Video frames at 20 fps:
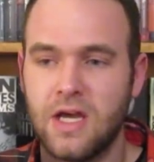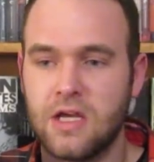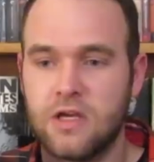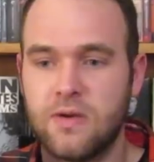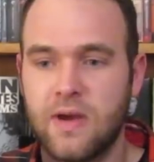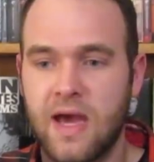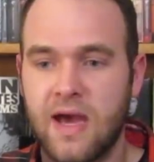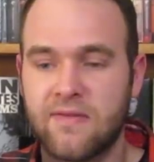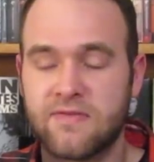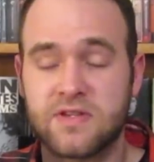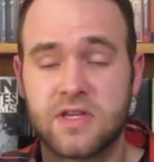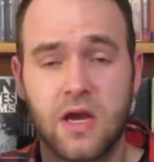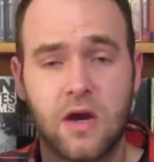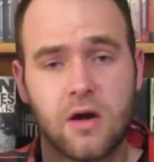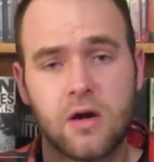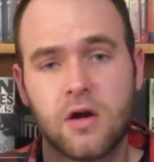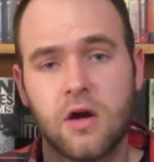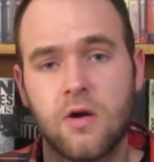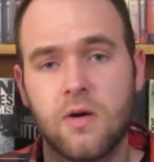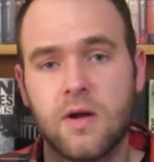You have
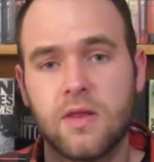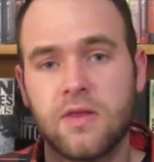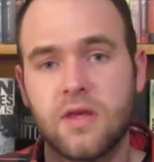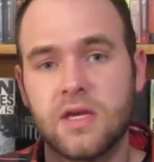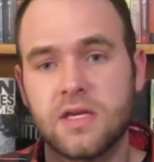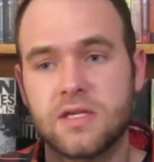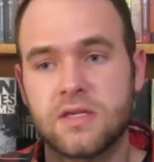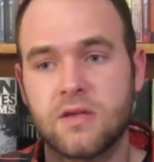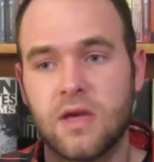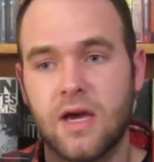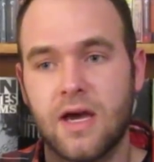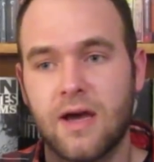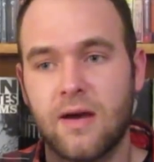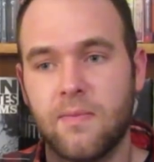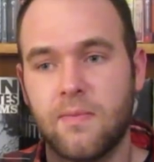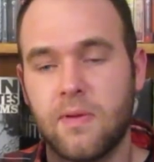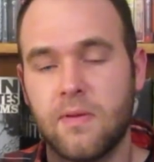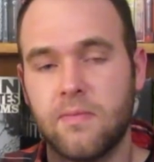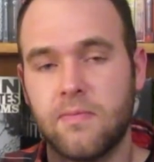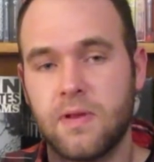Scarecrow in this,
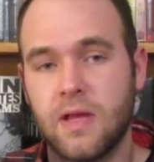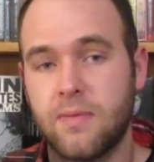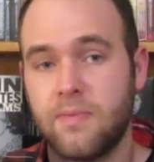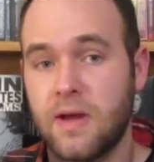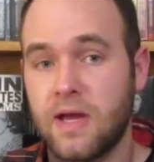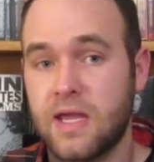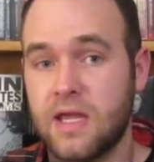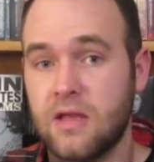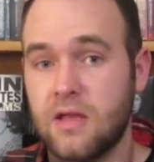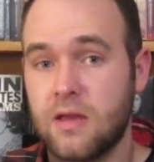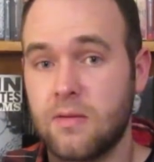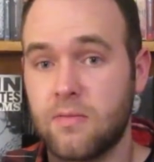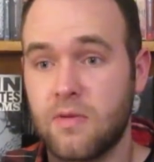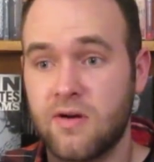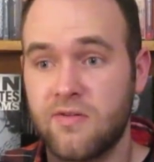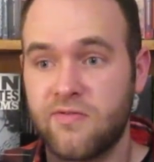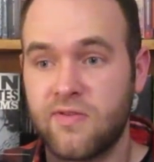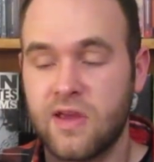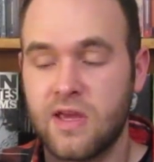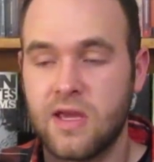played by Cillian
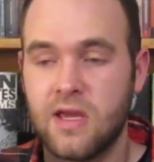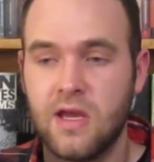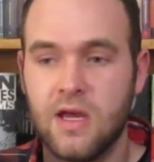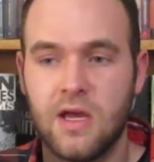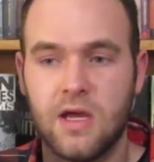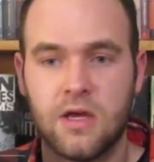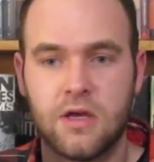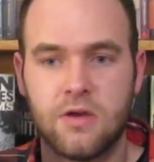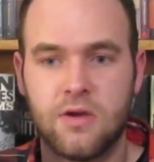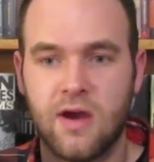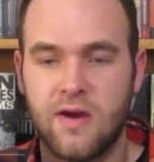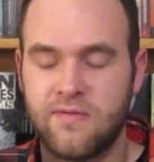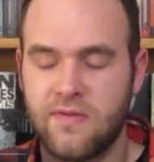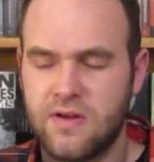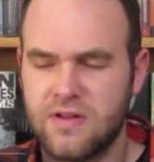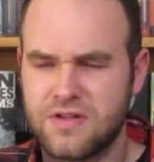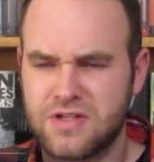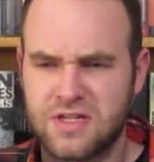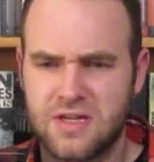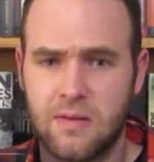Murphy. You have
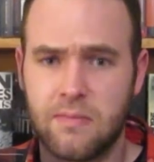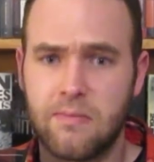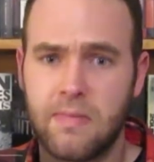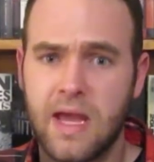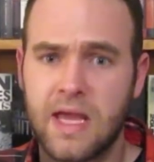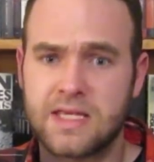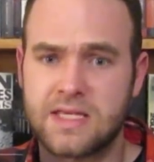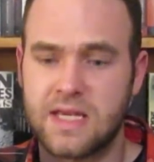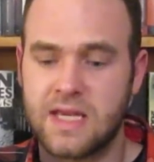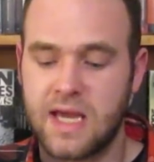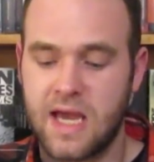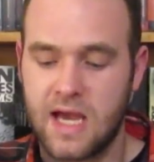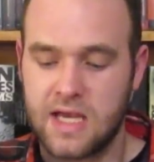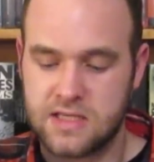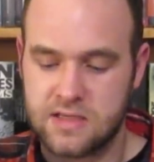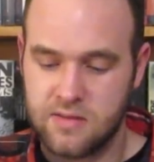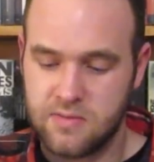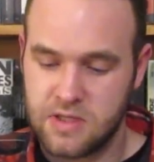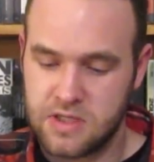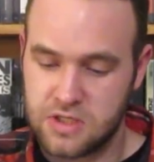just an amazing
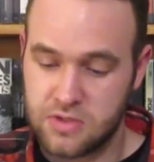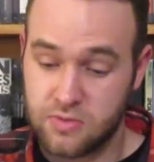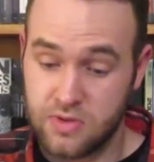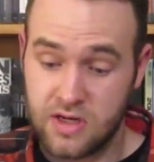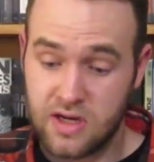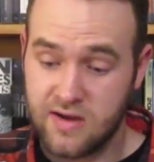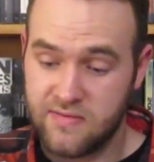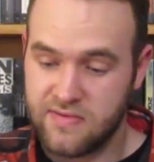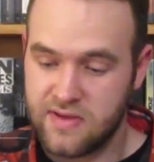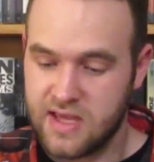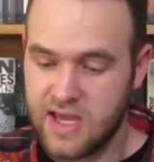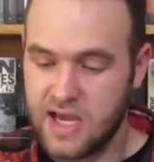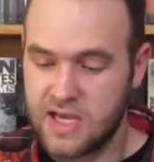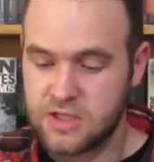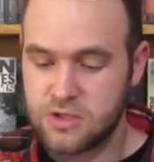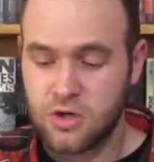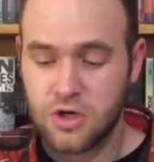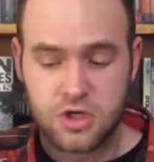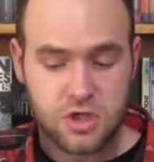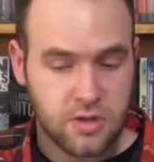cast. Let me just read off the
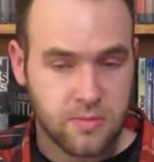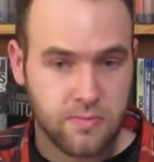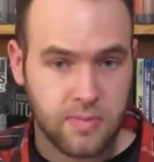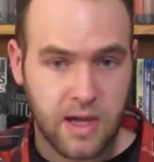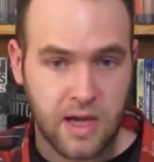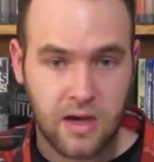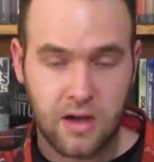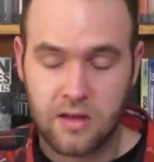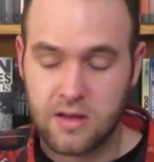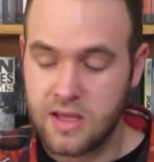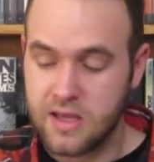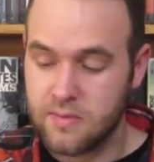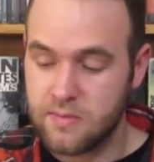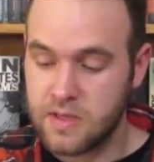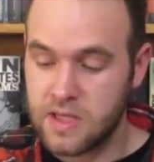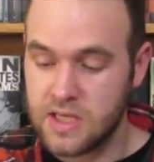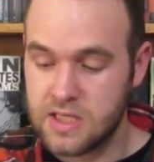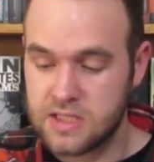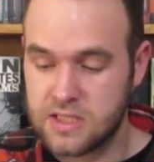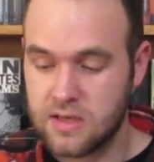cast. Christian Bale, Liam
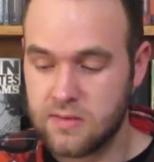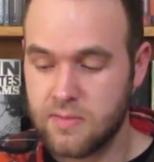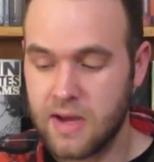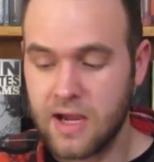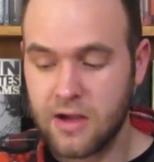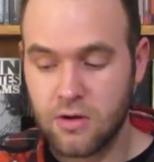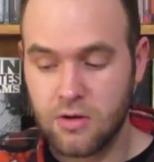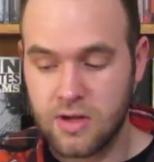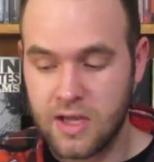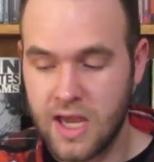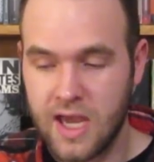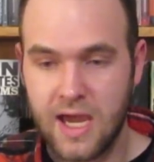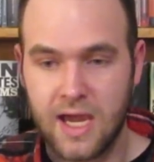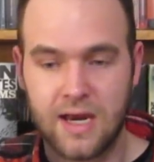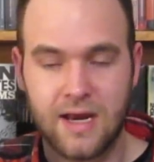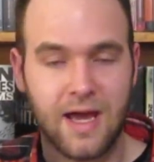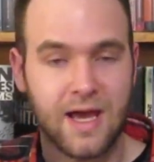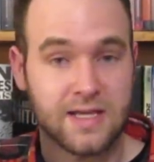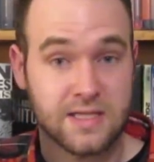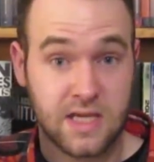Neeson, Michael
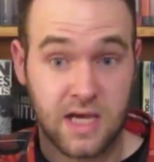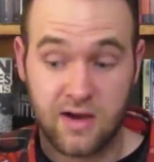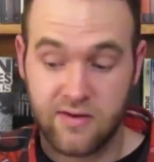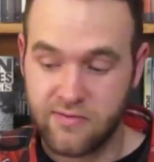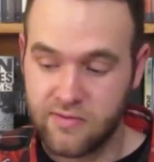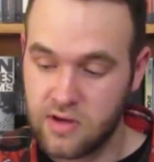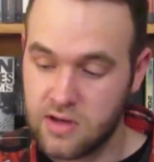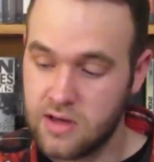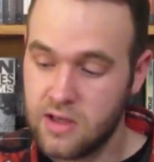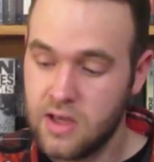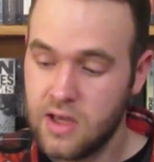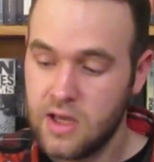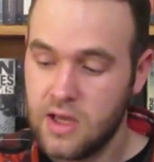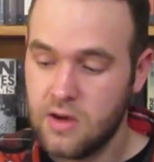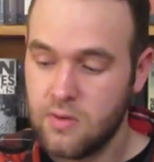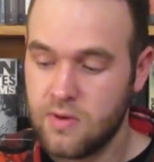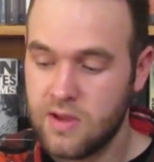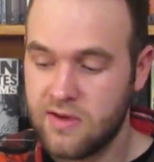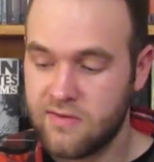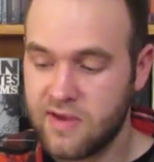Caine as Alfred.
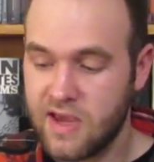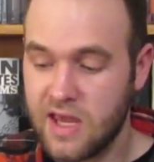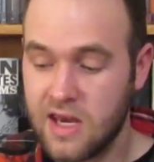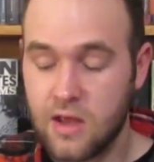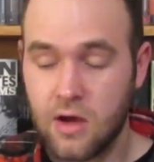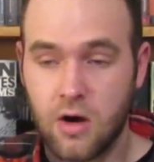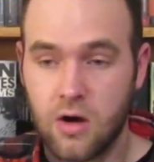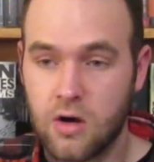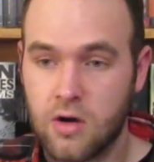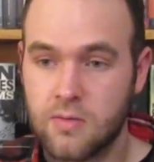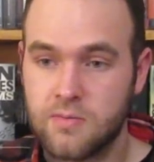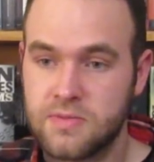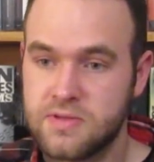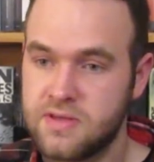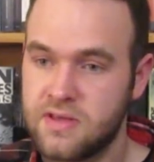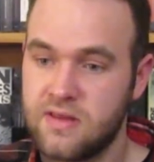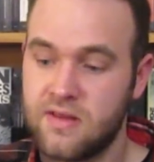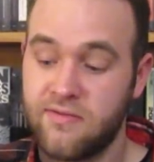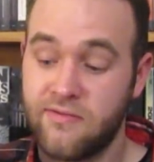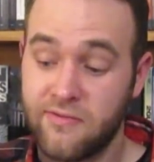We have Katie Holmes
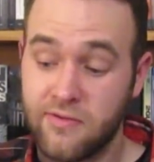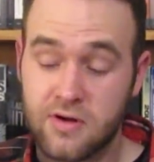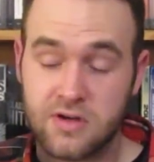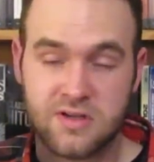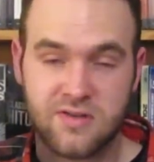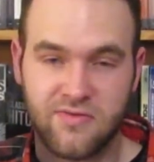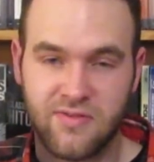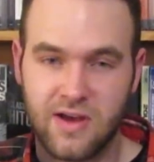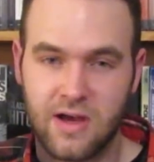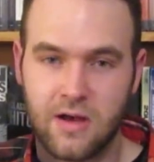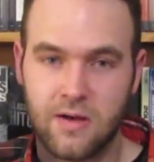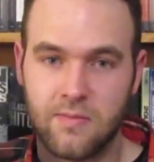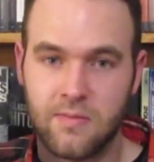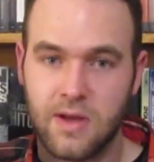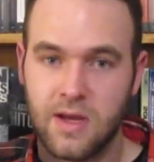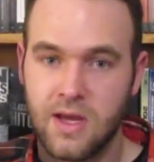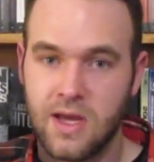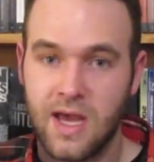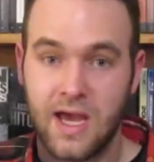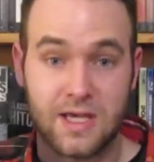in the first
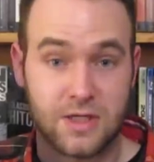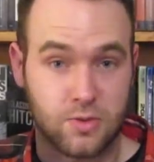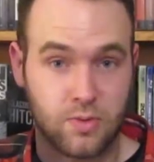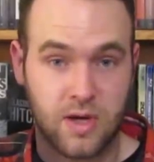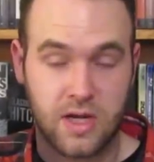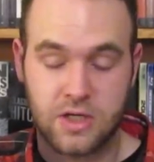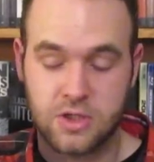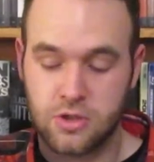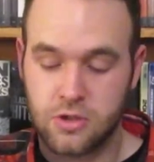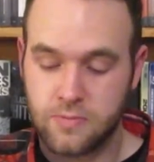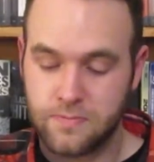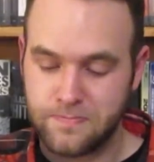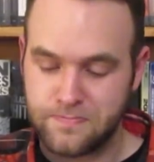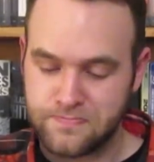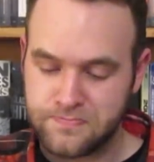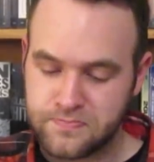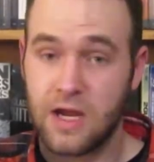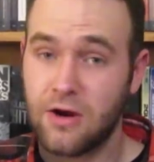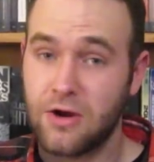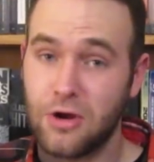film as Rachel.
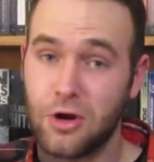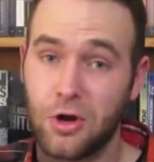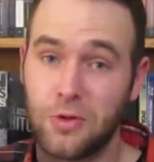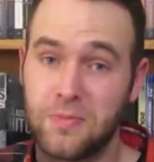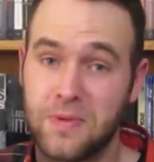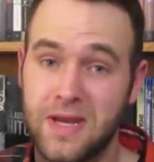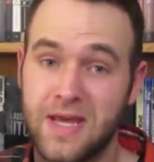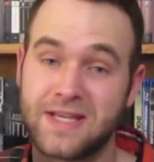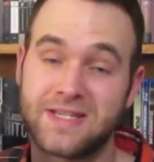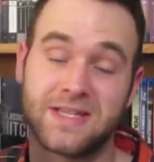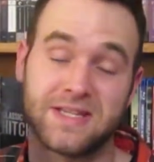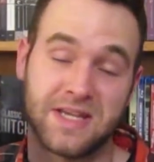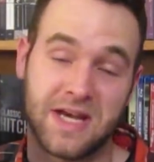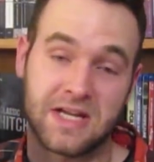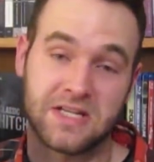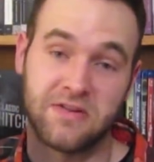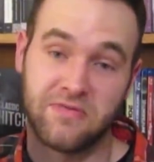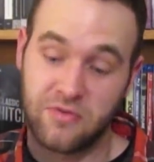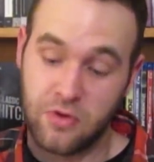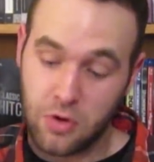Gary Oldman as
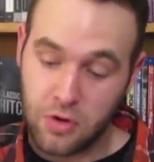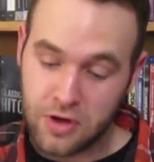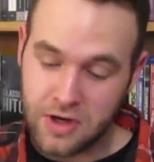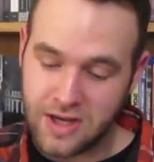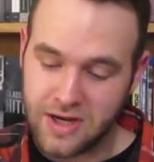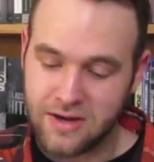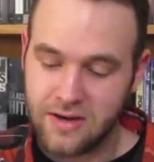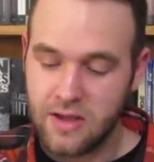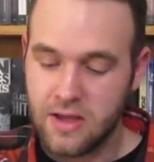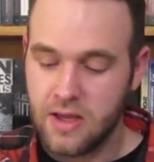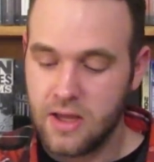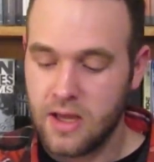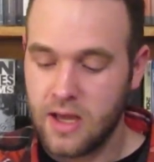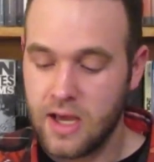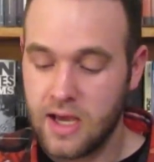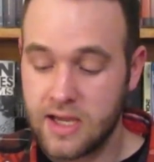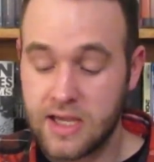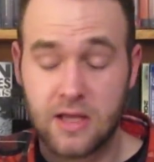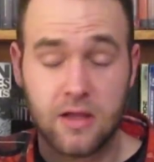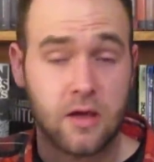Detective Gordon.
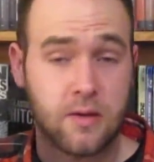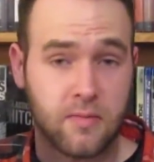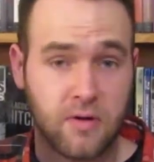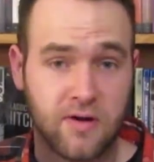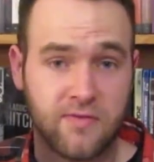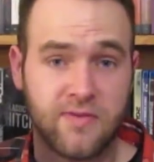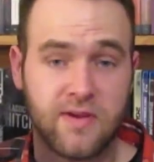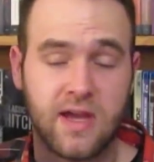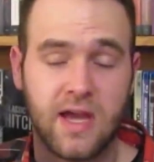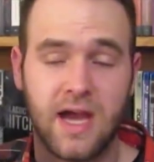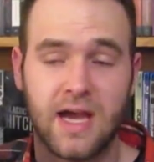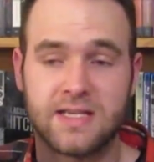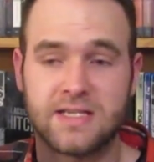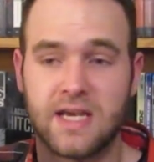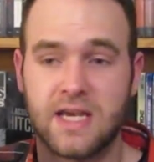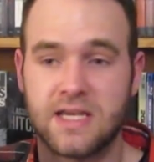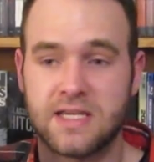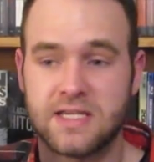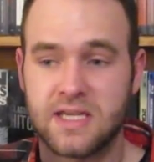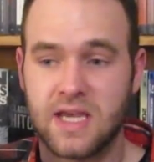Cillian Murphy, as
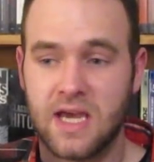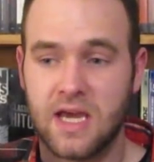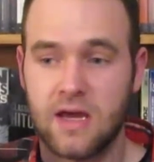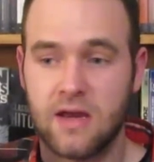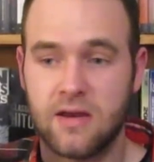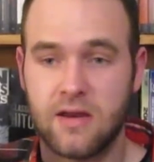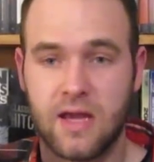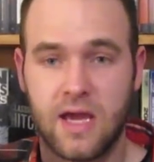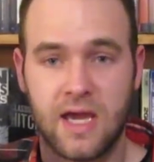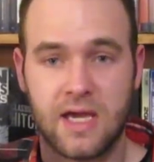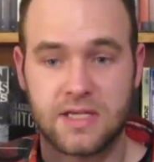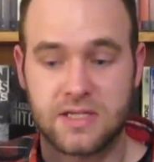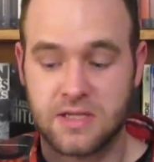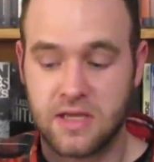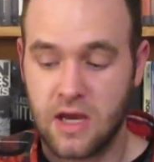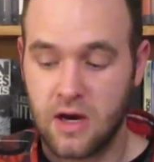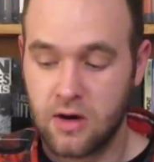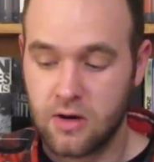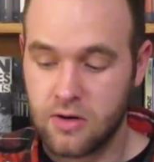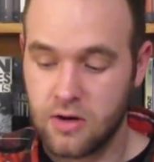I said, as
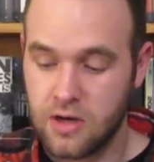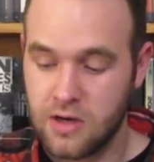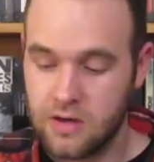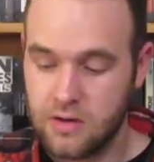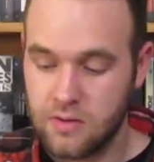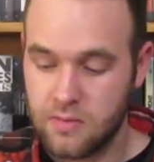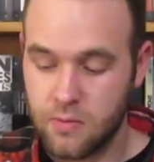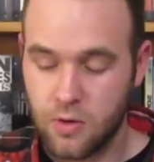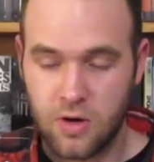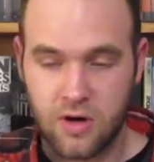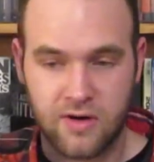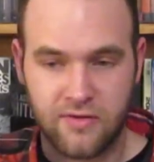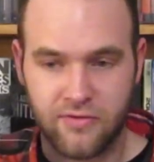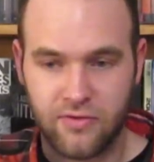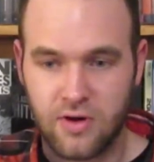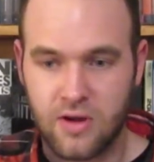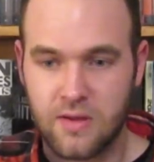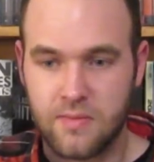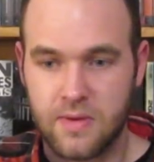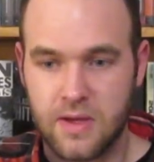Scarecrow. Morgan
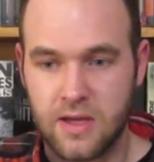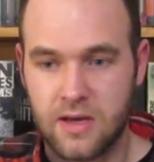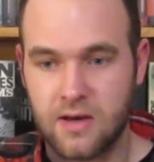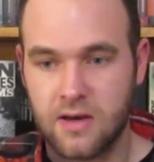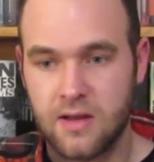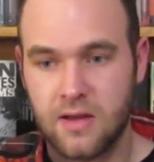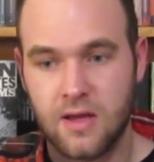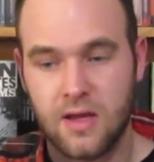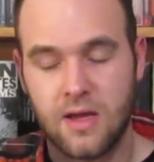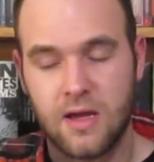Freeman.